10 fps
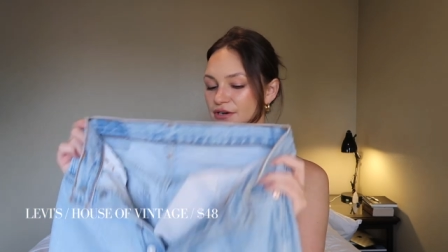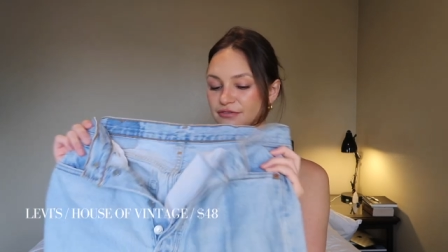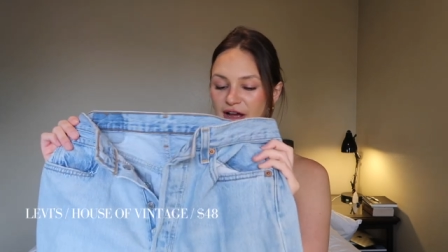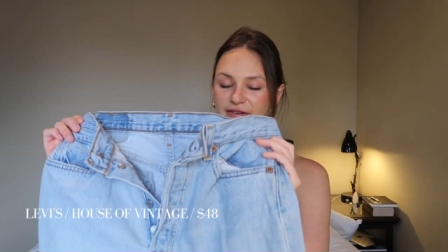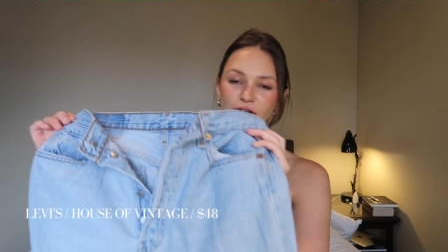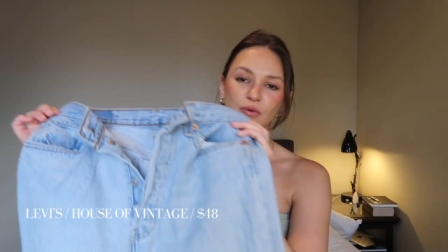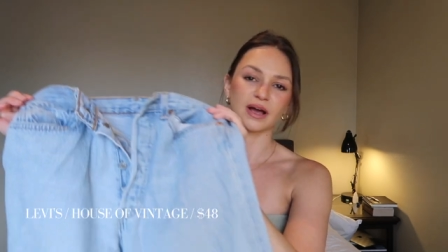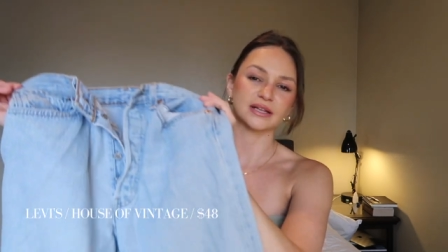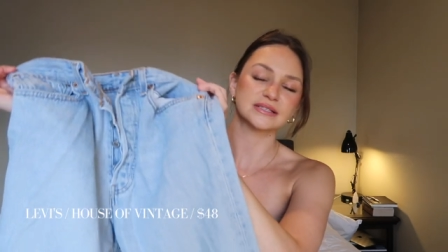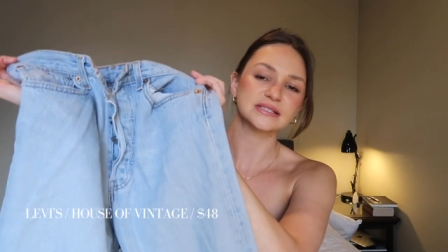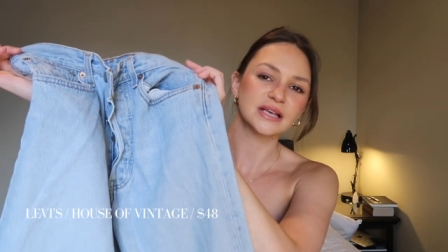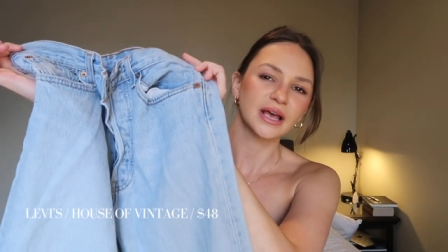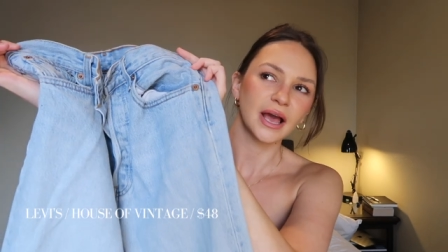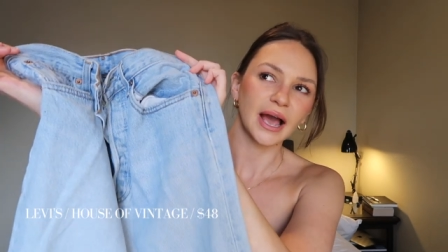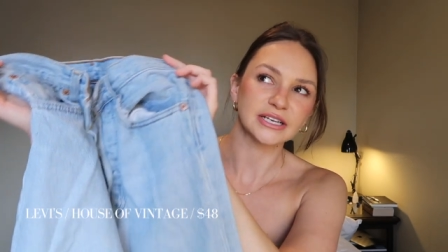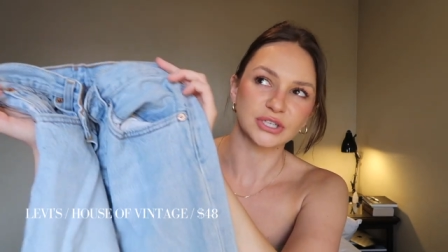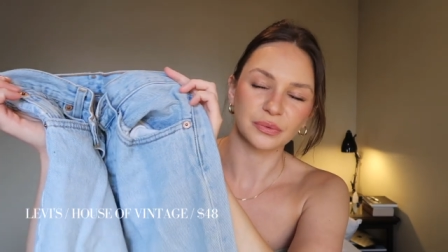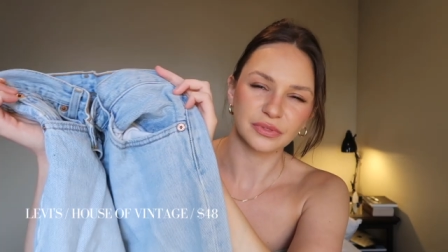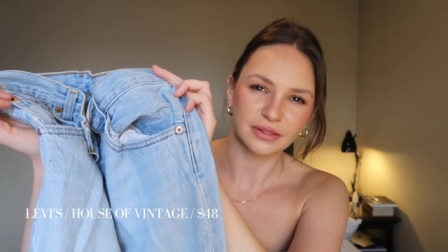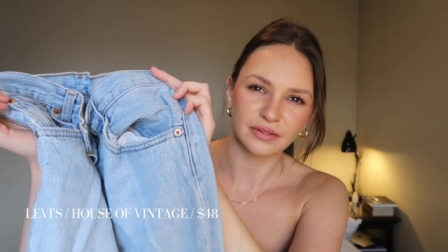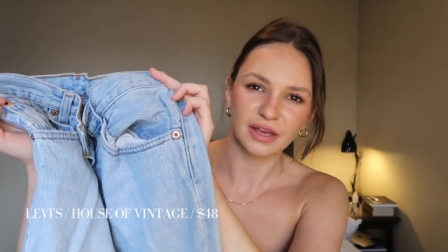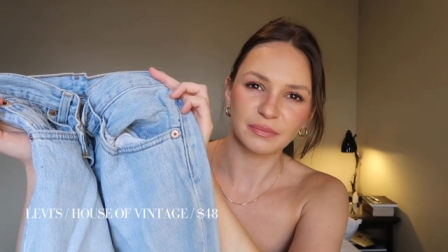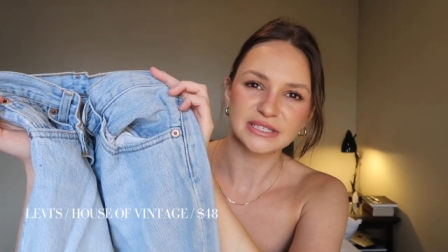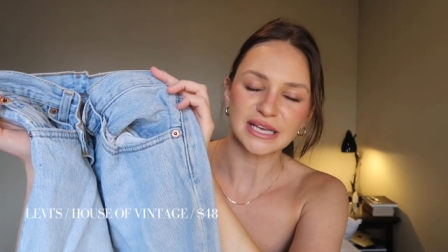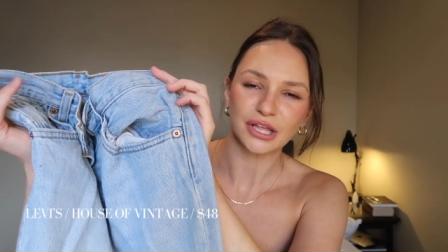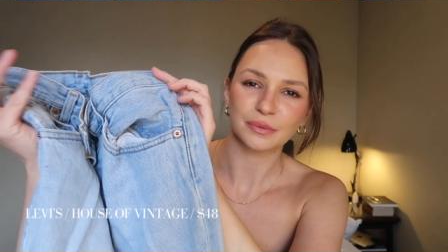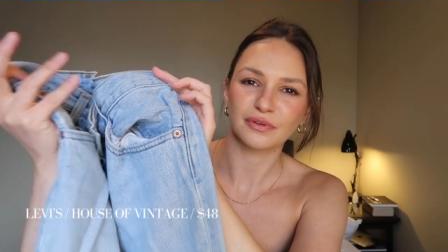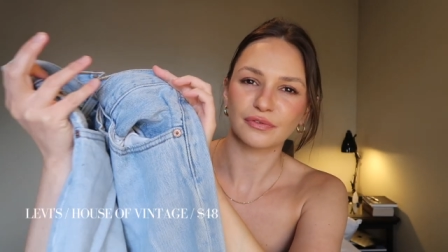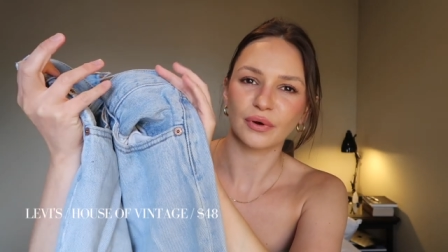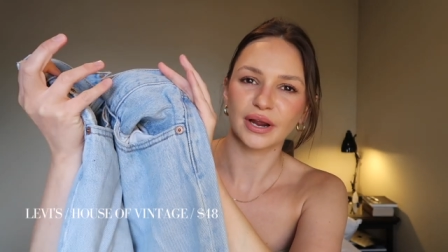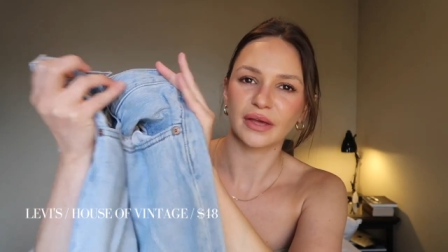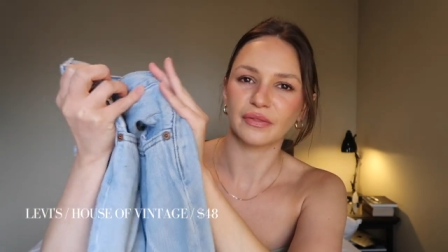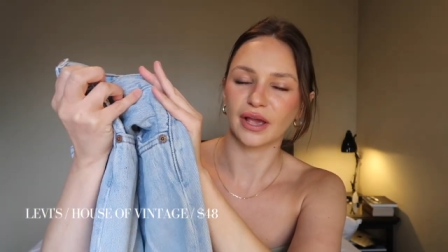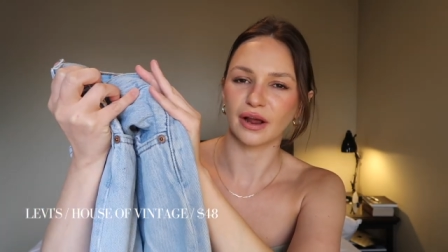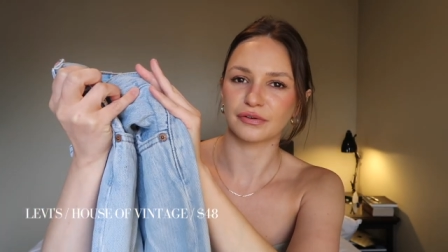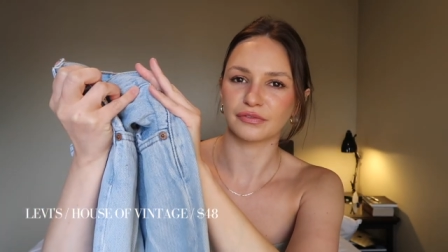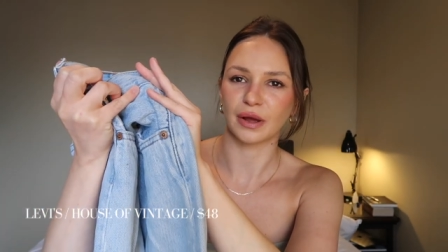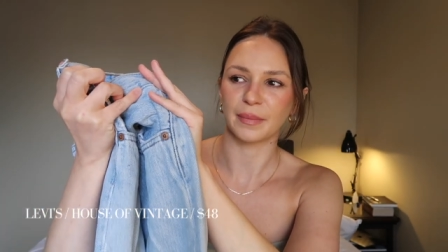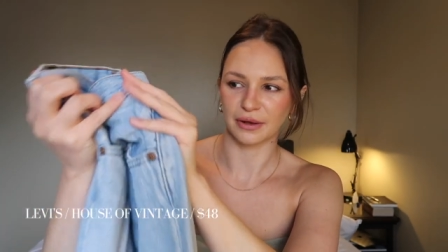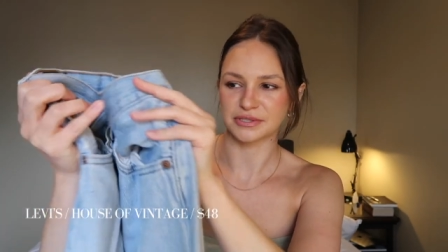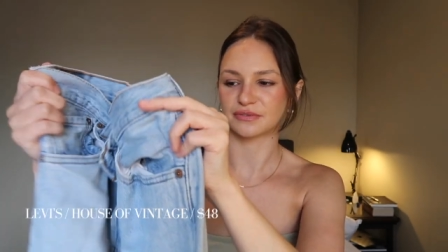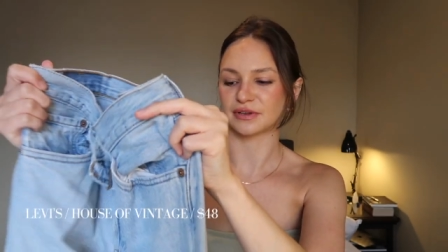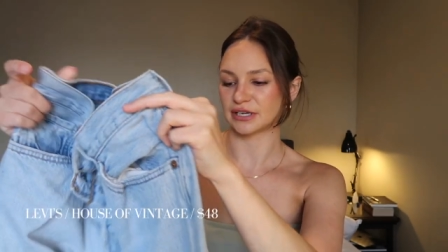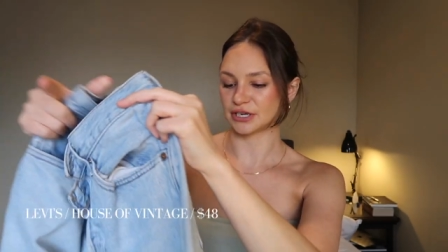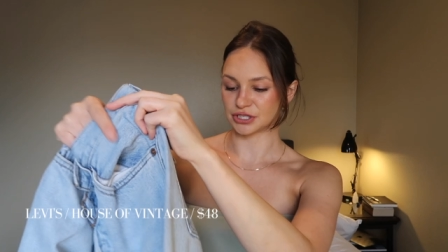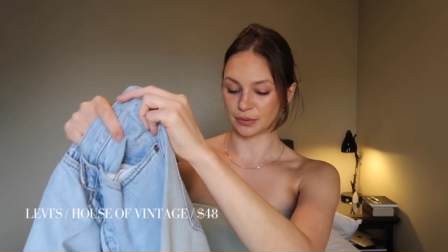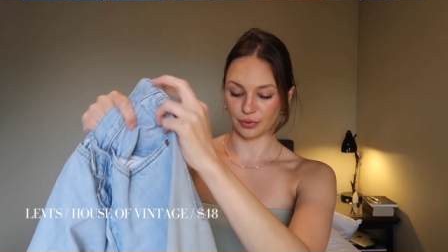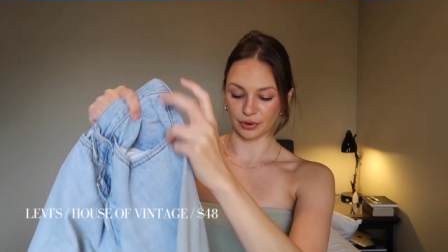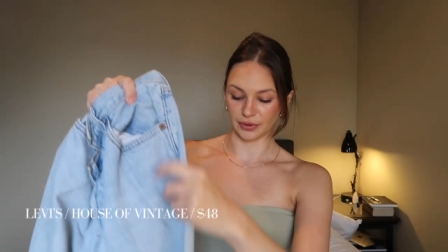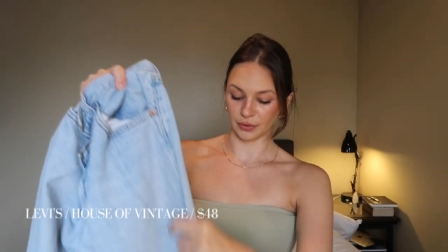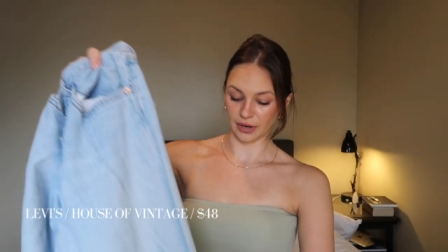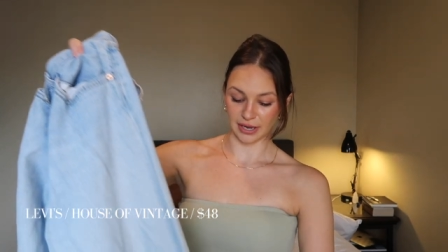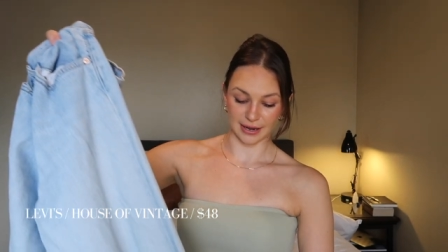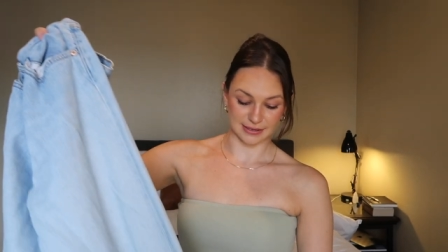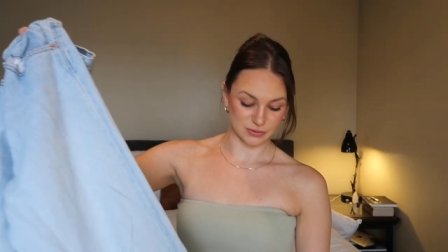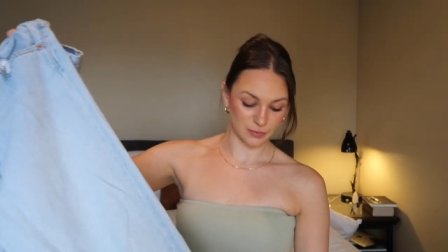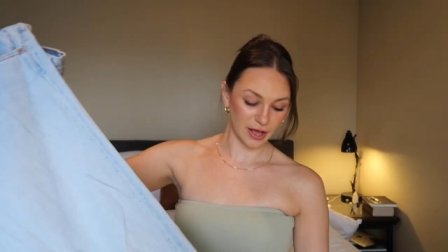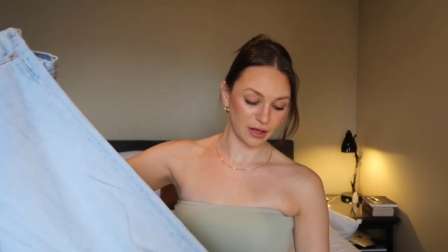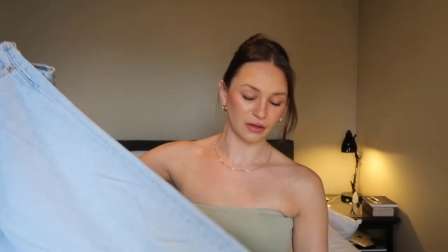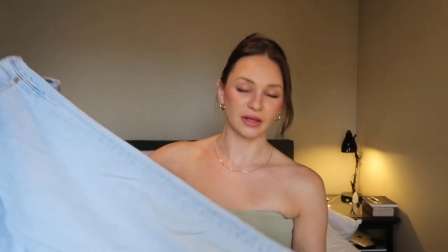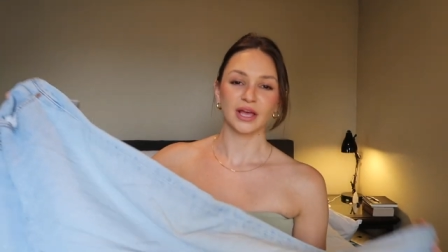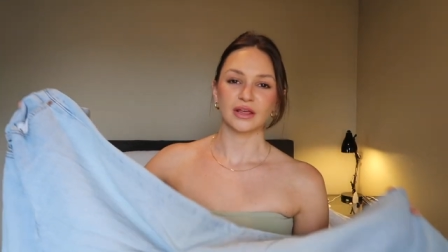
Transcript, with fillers: They're five oh ones. I don't think that they've been tailored before, and they are from House of Vintage in Portland, Oregon as well.